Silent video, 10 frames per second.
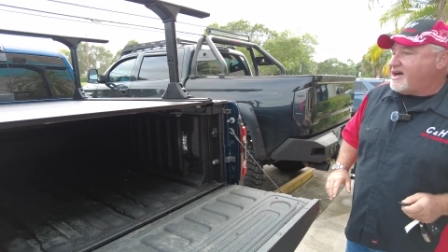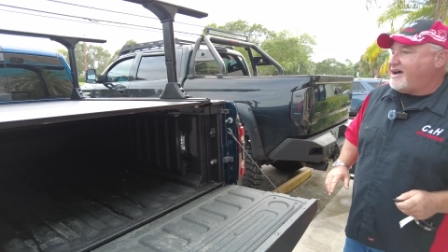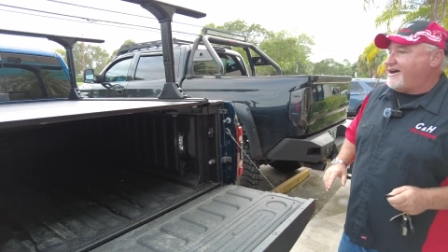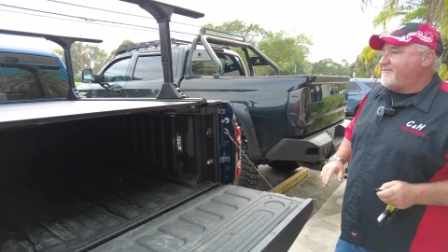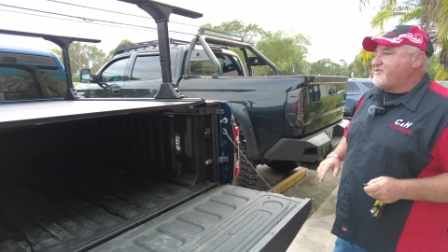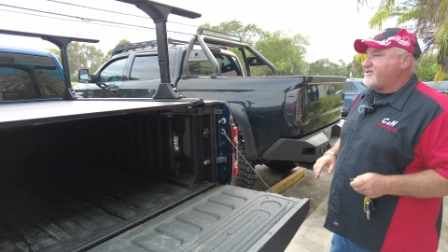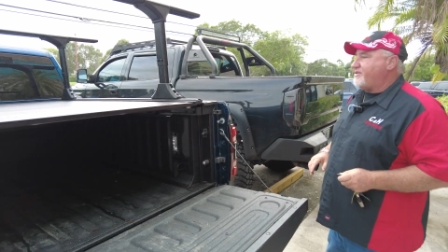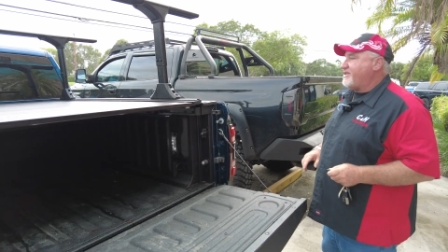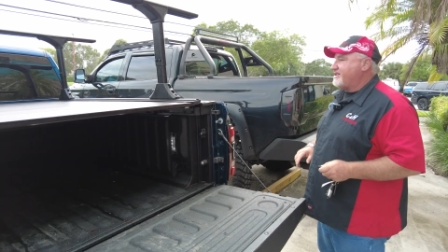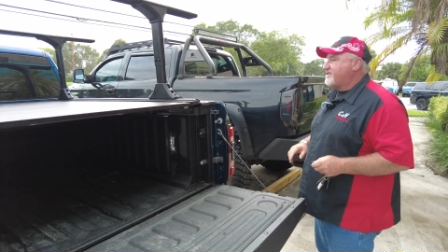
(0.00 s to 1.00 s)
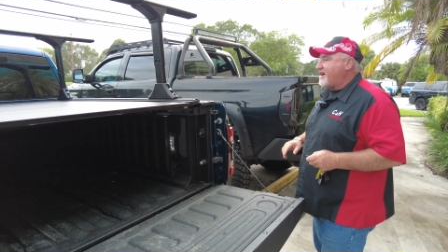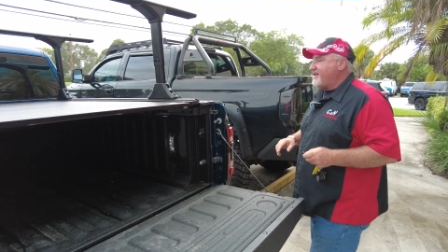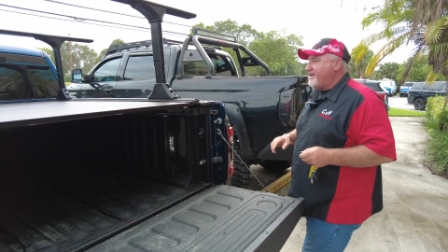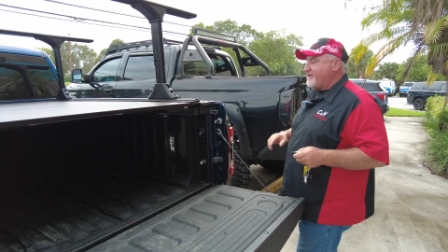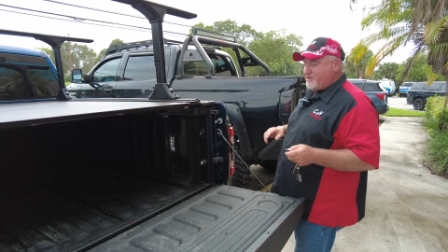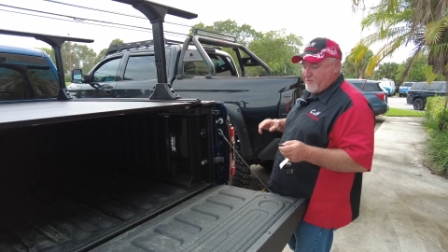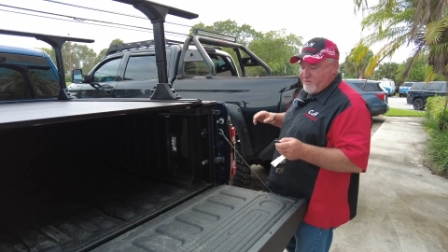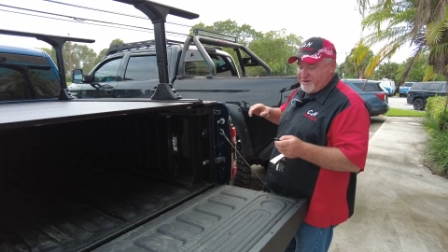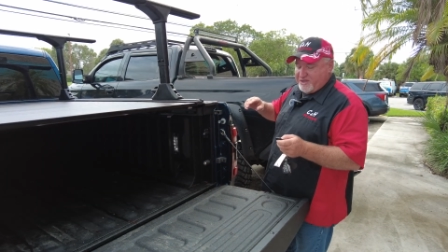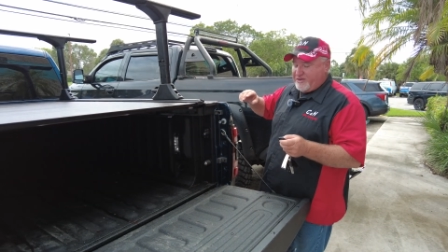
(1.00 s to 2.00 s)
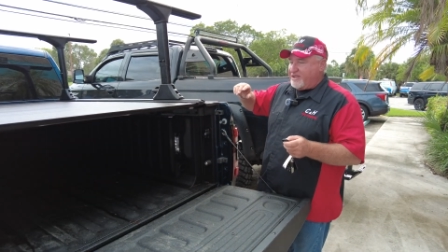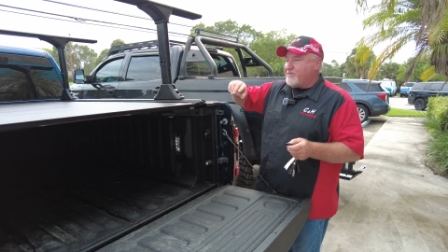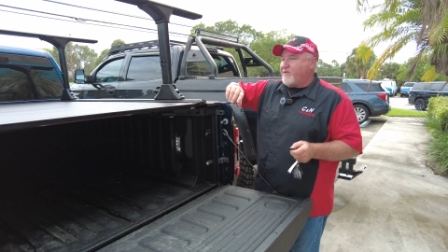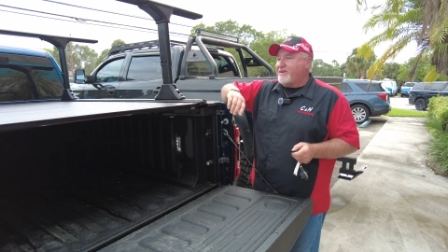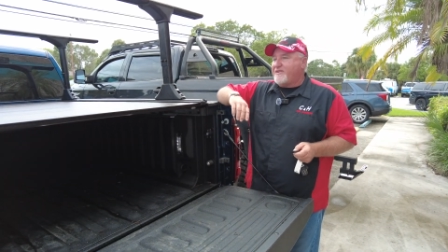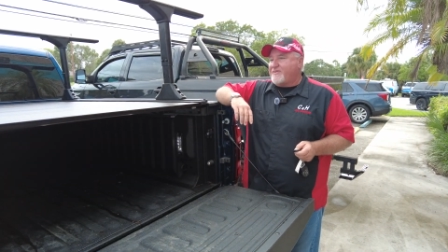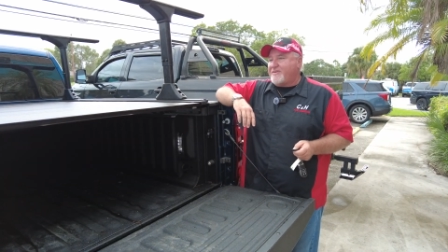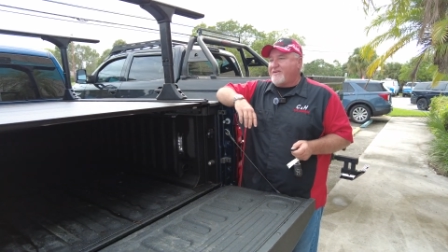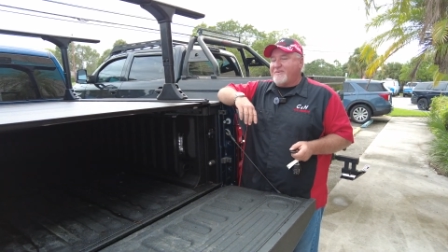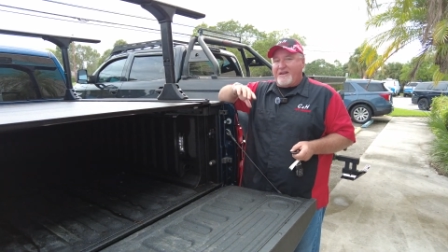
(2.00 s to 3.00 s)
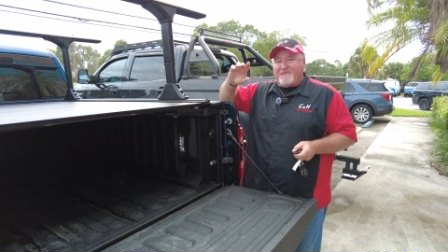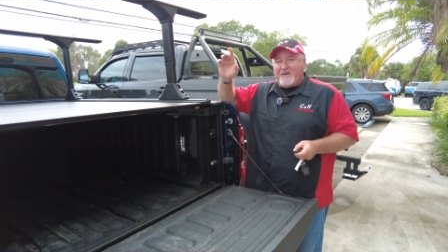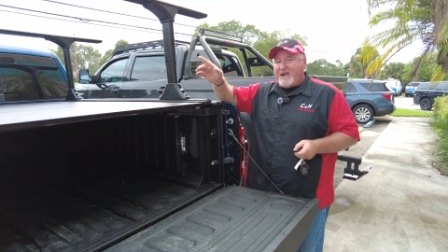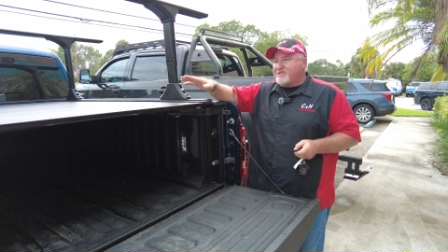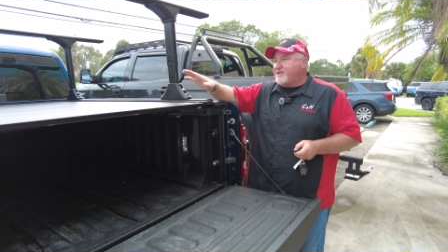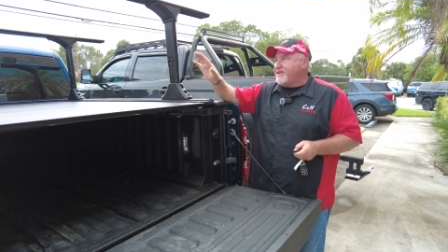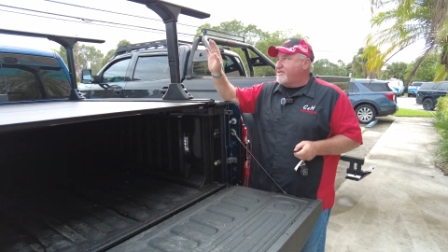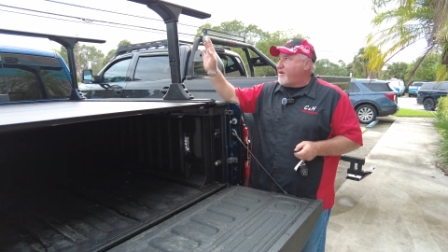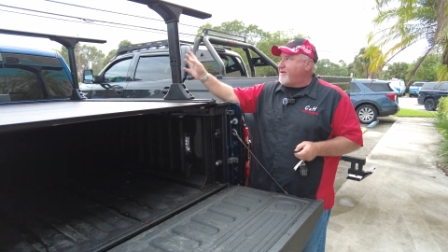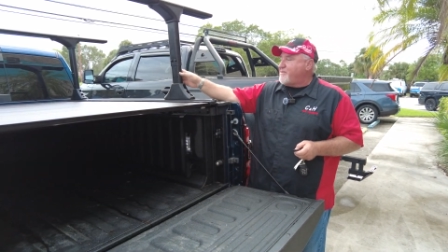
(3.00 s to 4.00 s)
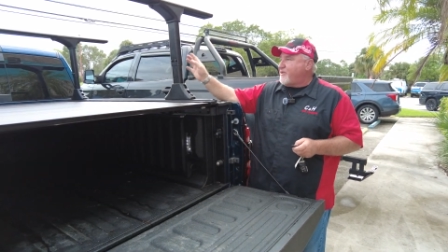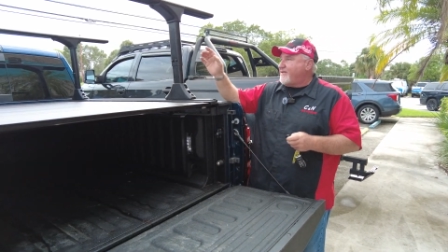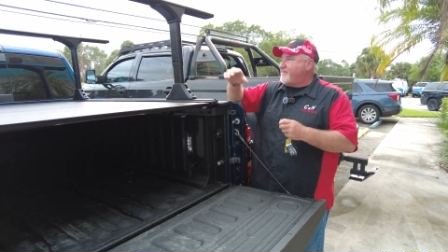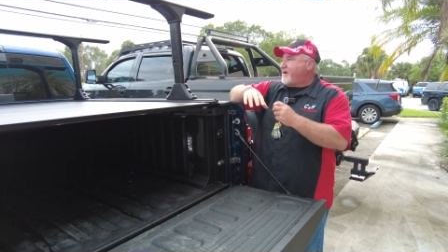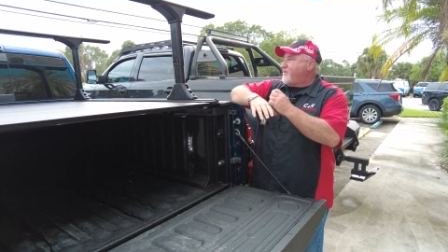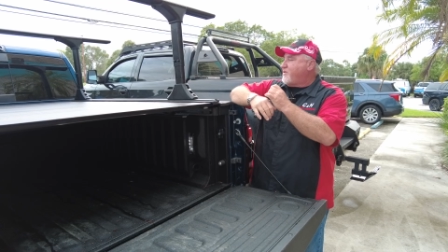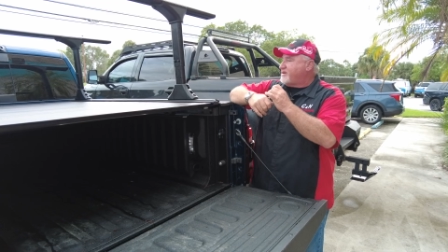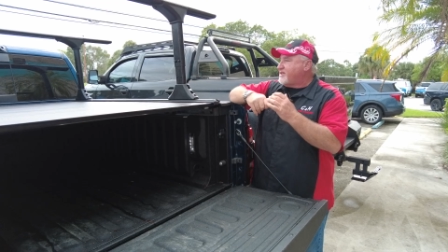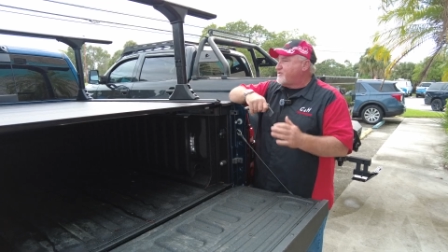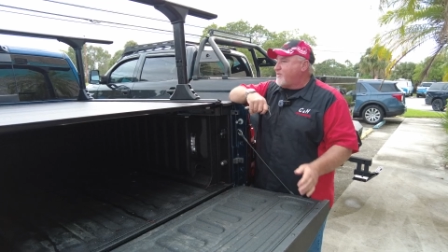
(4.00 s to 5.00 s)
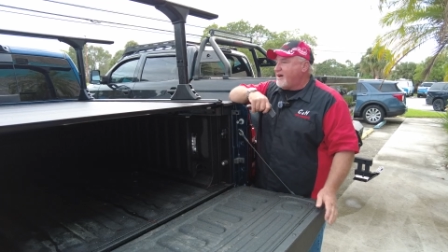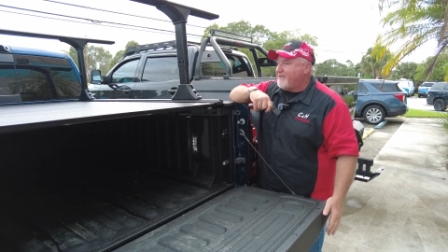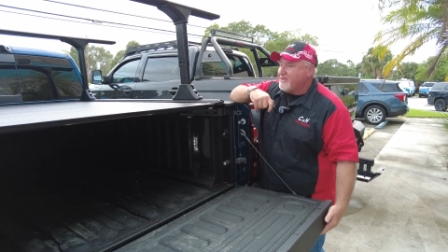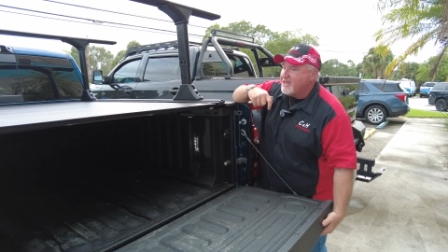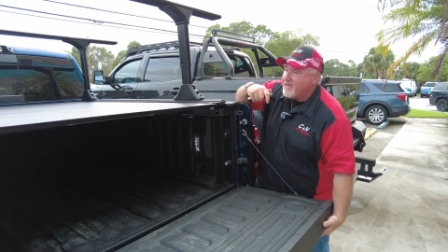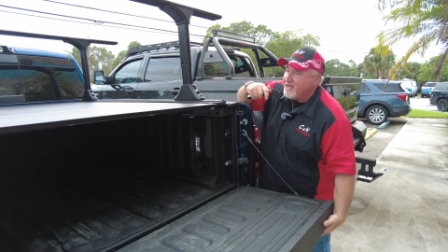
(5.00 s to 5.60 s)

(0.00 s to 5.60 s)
Um, so that's got a nice little warranty. You got the warranty from the manufacturer, you got our, our warranty as well.